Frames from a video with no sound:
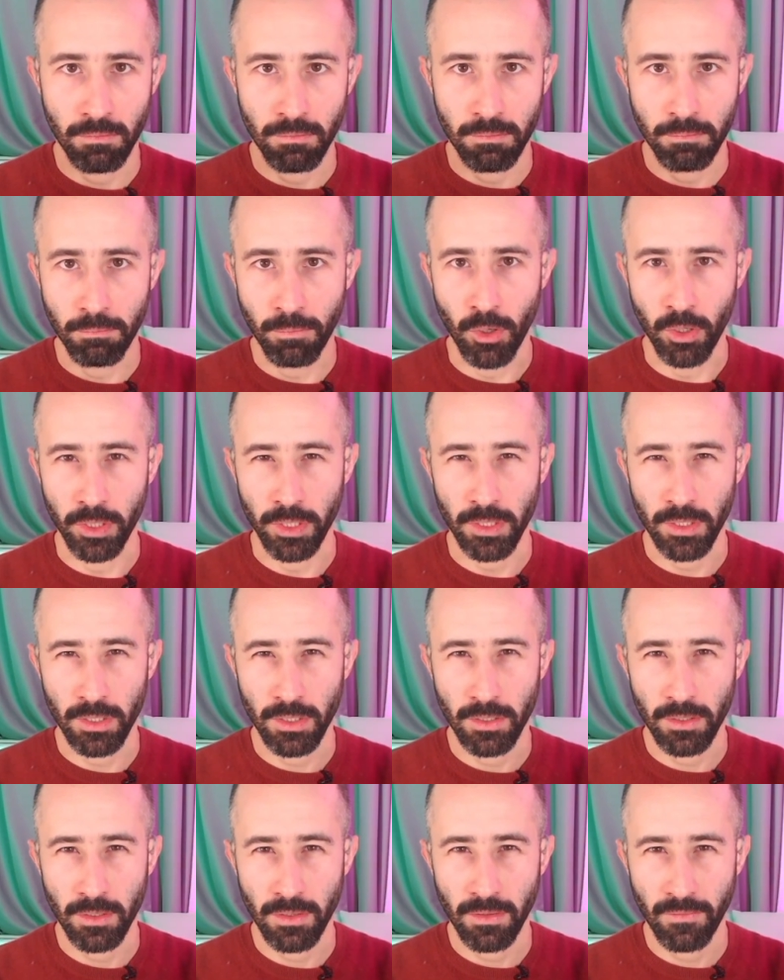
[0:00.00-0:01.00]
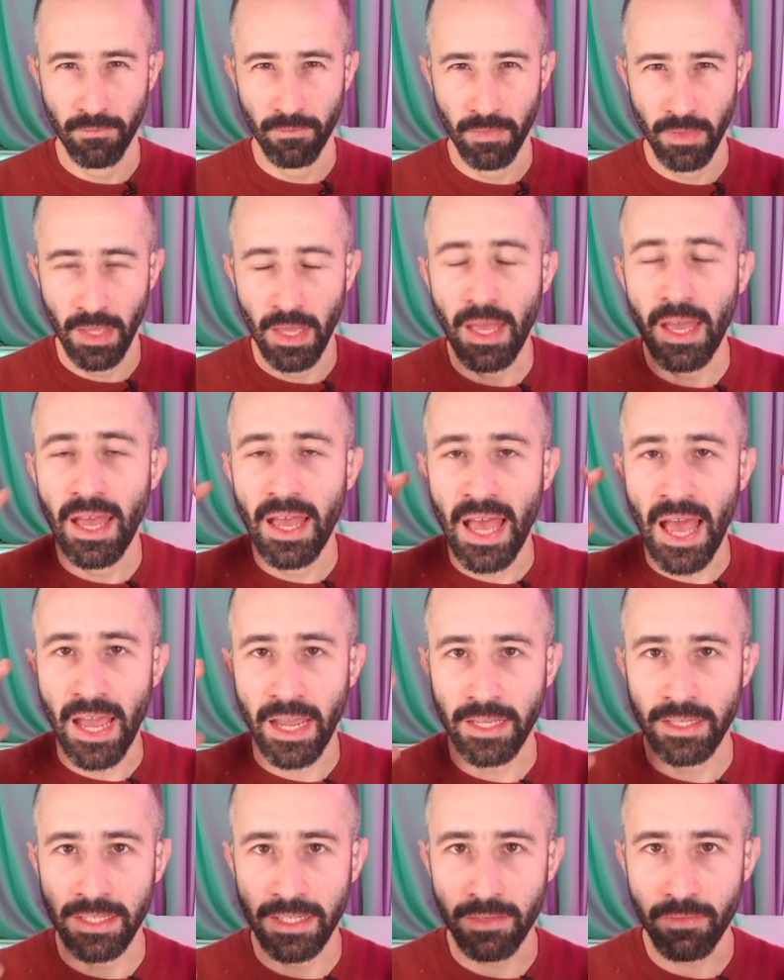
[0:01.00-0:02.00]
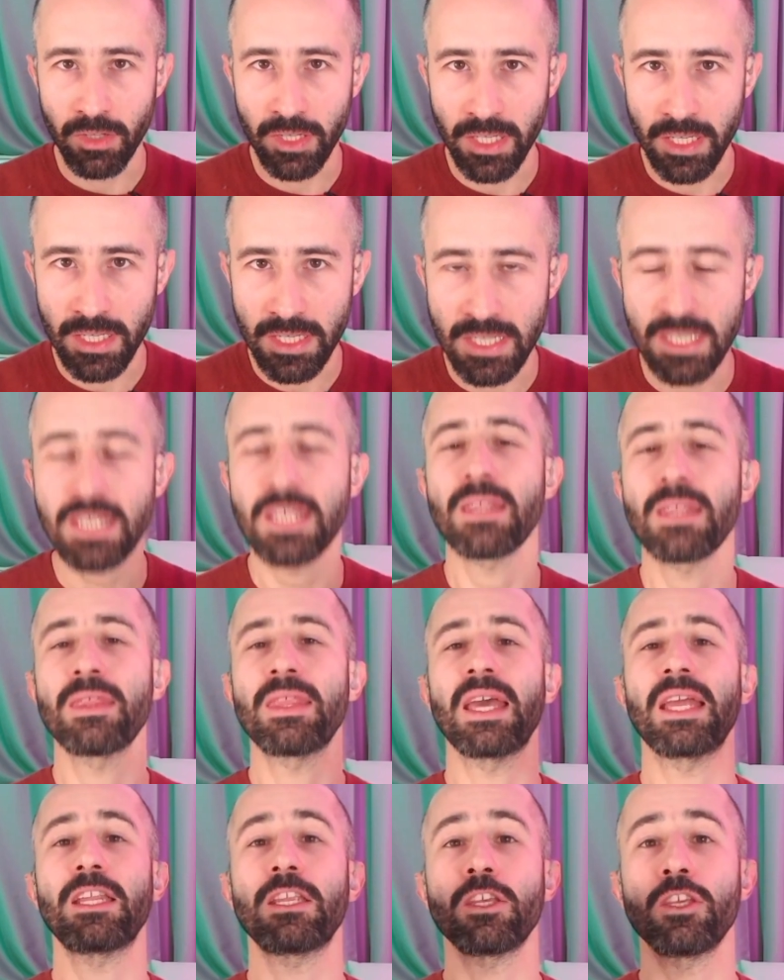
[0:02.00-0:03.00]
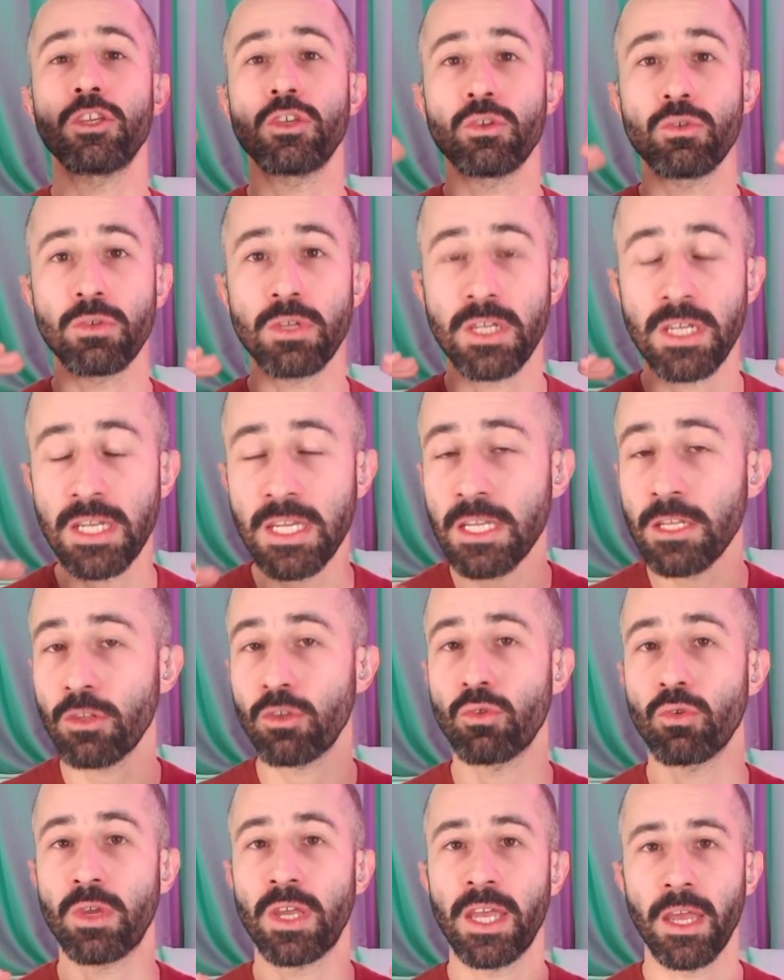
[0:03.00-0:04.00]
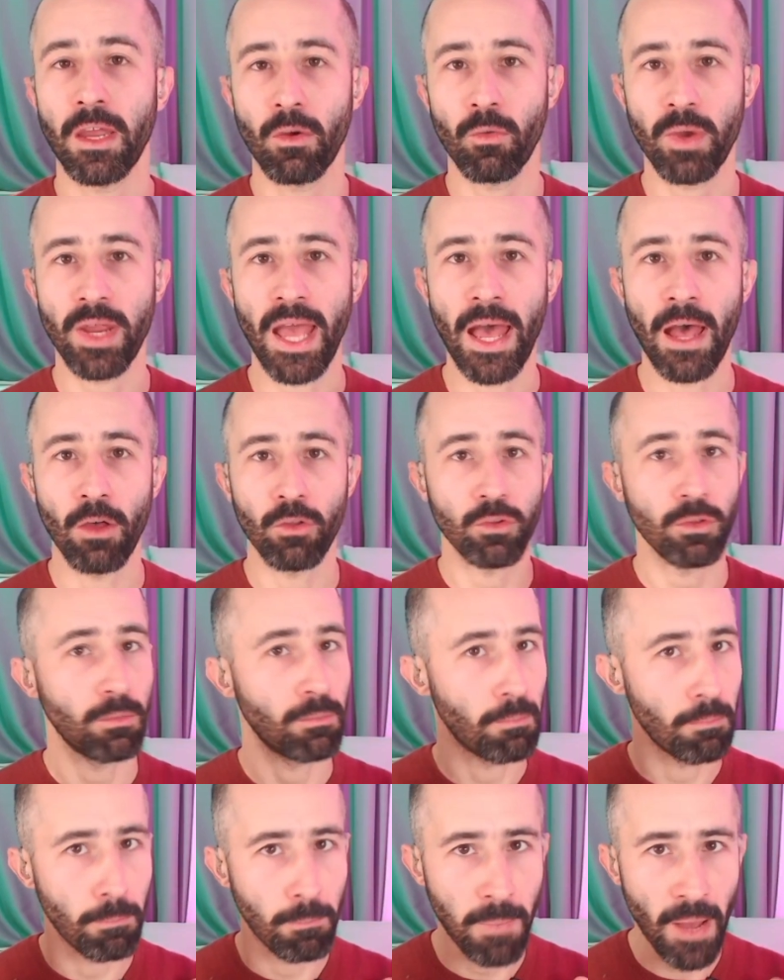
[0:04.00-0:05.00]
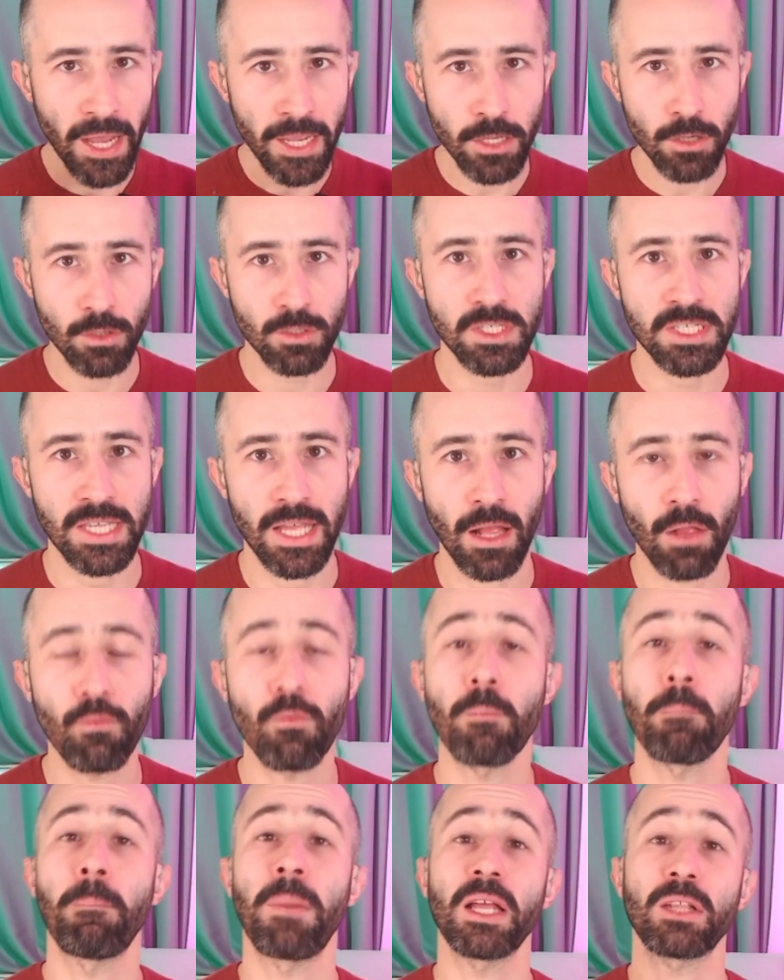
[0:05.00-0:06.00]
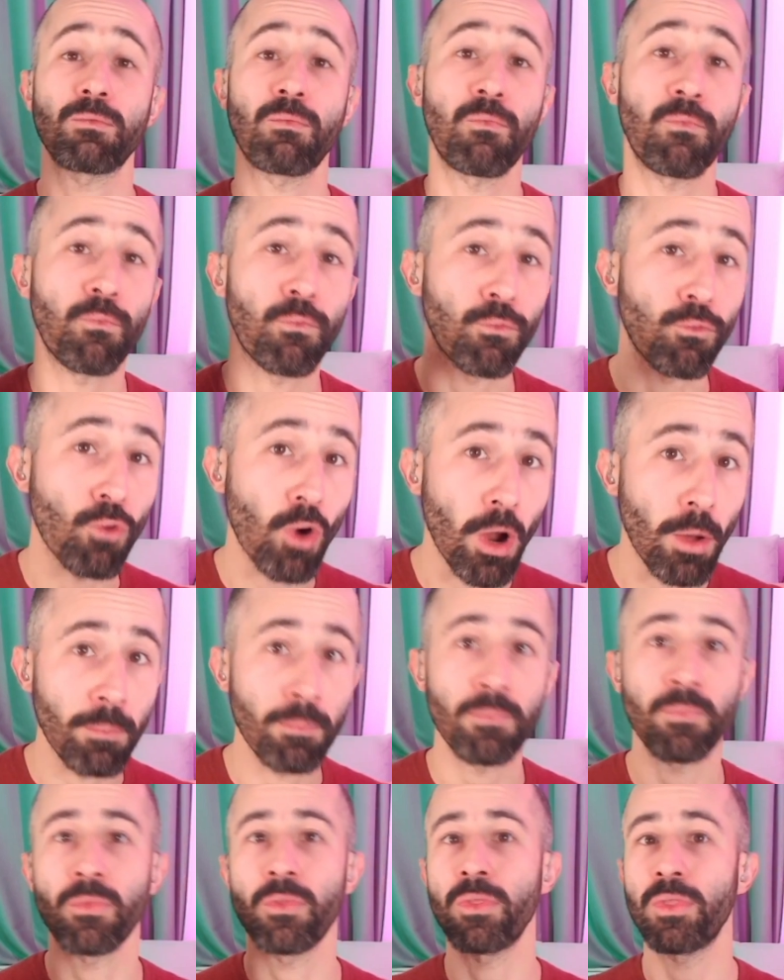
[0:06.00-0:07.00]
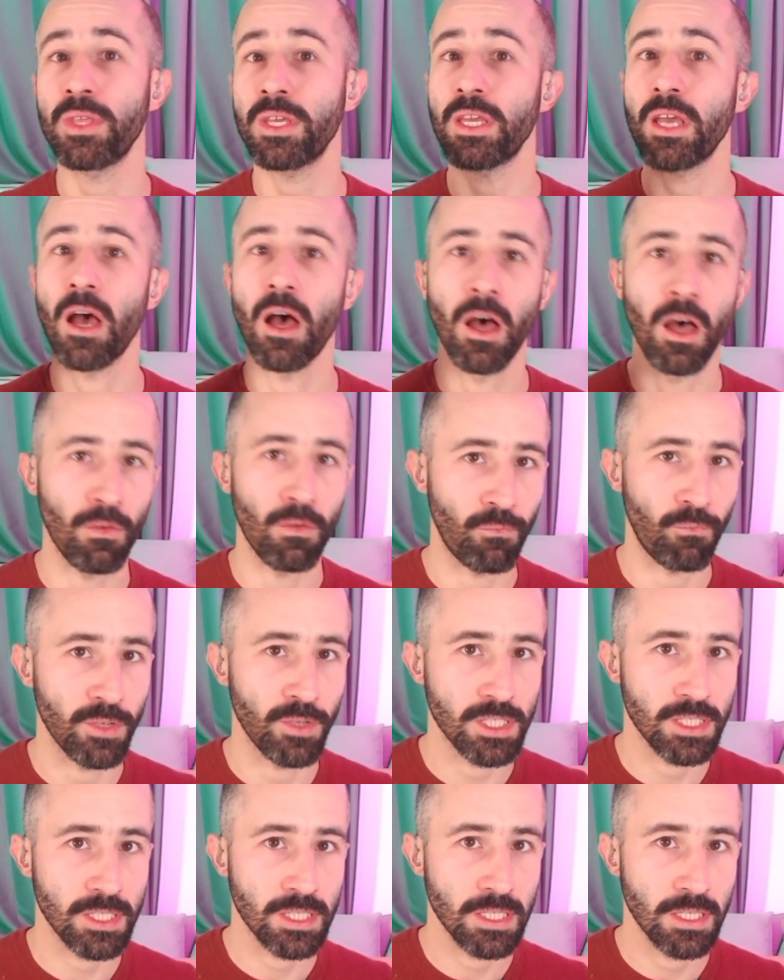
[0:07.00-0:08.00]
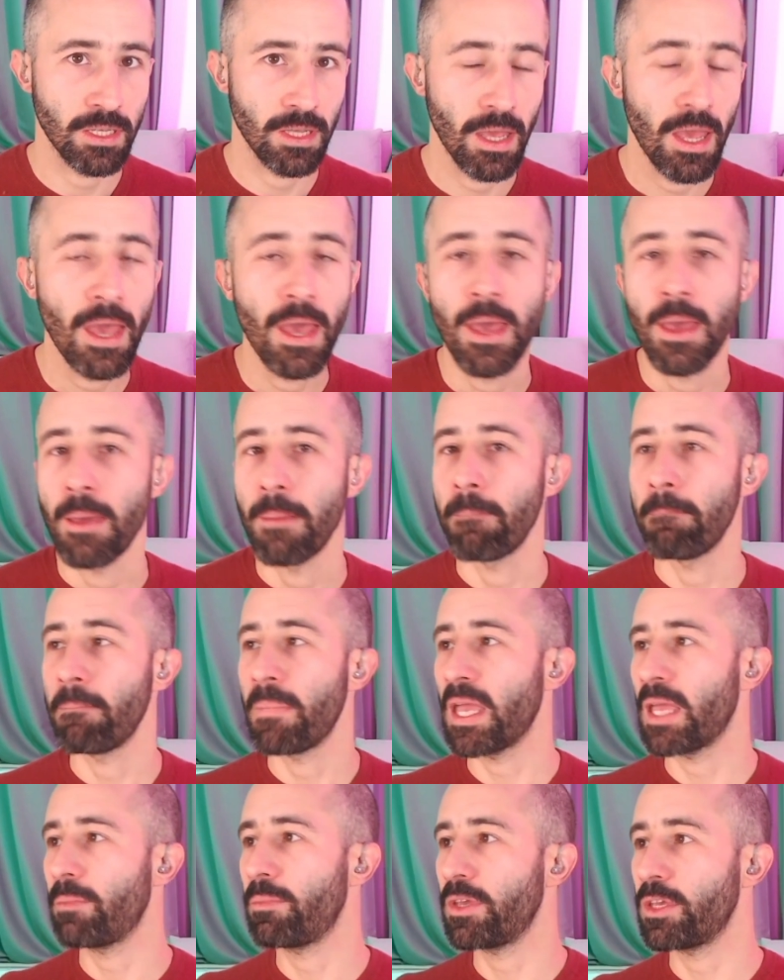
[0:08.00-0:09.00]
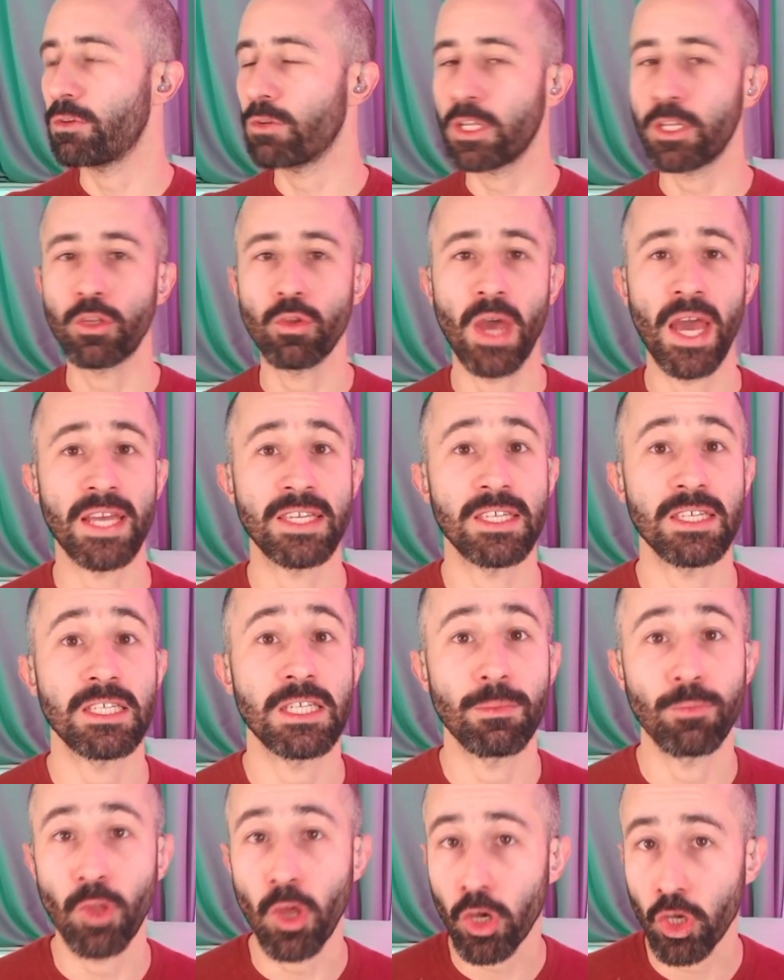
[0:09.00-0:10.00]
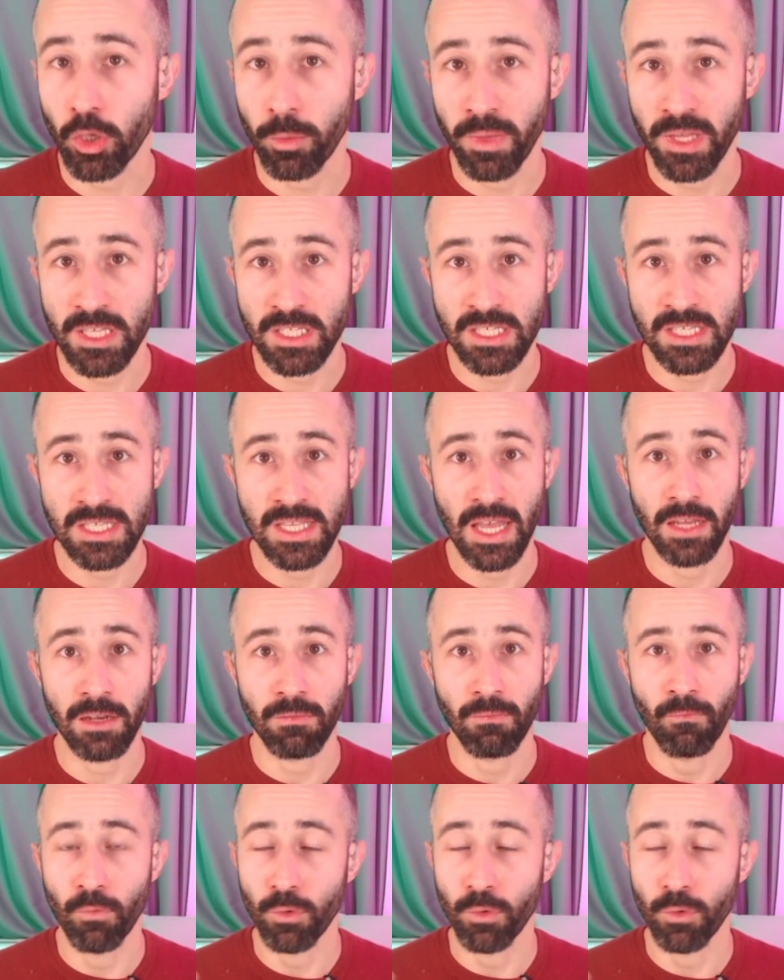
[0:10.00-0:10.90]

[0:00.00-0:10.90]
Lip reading: point. Activities that you need to carry out by yourself, but from the office. Maybe you need to access some documents that for